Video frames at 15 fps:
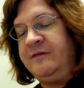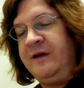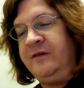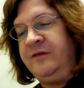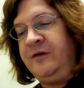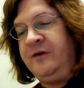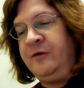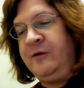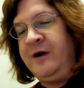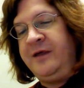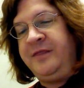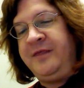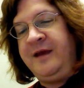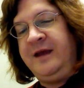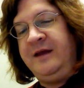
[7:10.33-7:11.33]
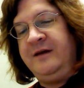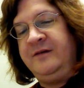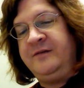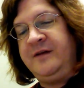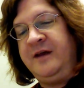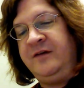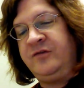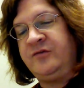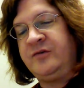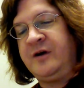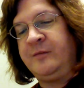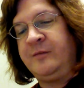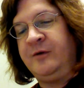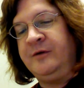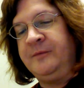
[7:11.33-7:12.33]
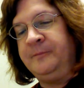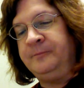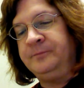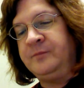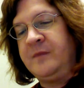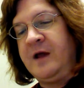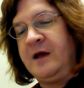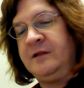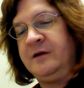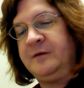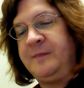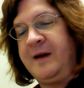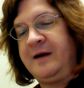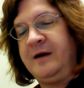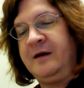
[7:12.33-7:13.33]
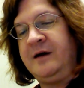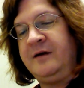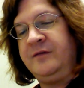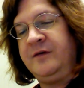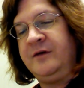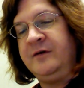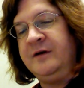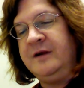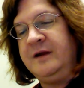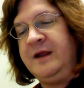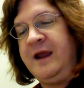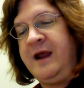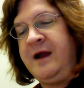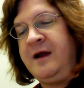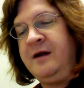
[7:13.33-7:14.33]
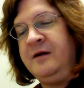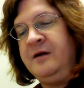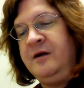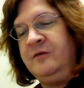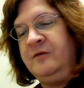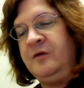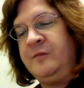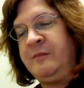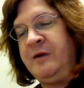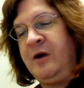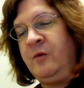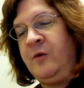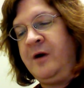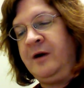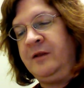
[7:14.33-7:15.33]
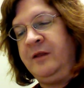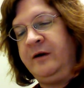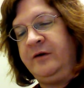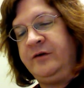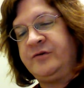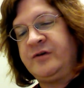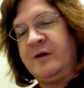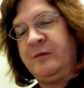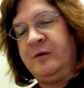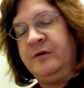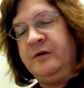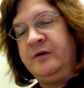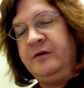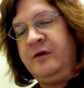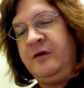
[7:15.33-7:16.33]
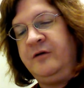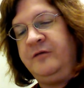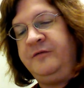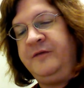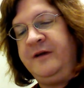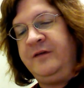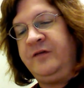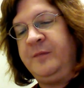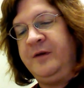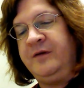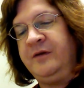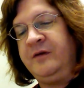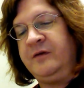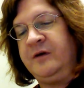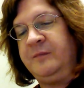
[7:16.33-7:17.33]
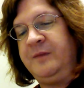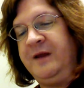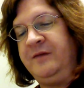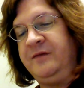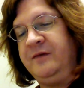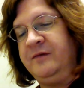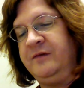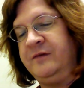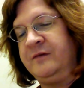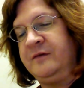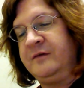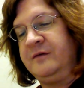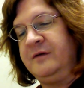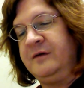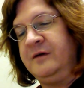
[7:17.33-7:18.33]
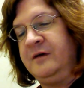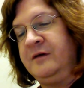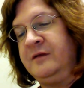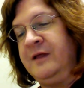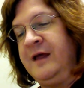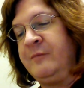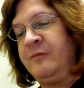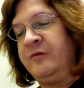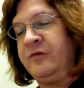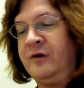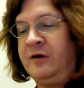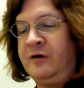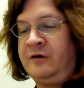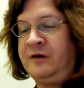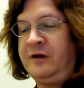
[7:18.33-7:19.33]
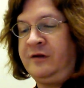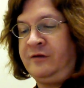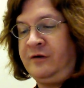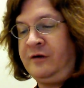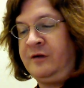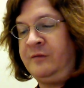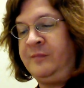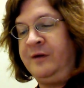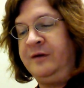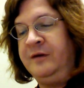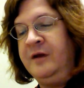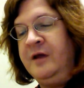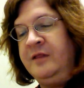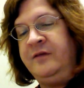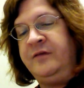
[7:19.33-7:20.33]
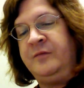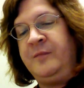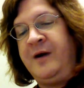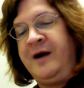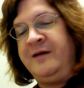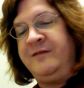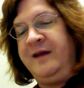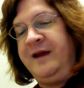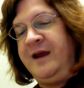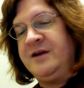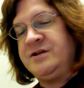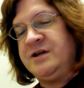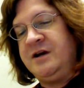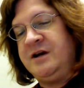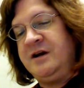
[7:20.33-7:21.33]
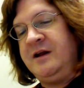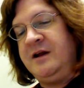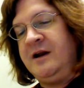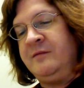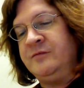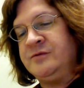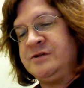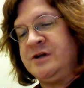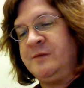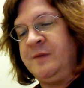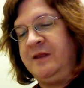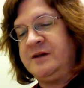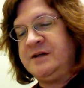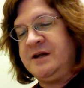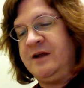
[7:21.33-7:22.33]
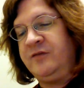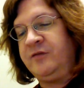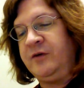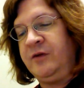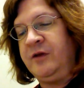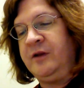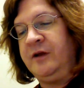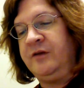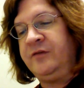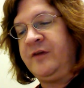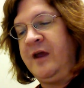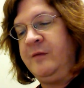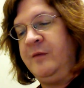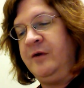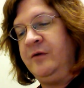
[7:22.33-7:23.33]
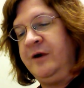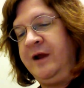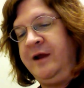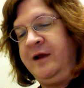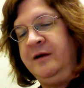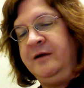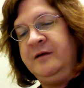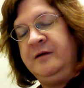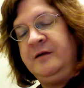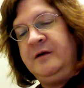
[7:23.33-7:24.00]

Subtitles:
If he's who I think he is, he's trouble. I looked back at Gonzo. Yeah? Well, maybe I want a little trouble. No offense, but delivering pizzas is glamorous and all, but this is my vacation, and I'm jumping at the chance for a little excitement, okay?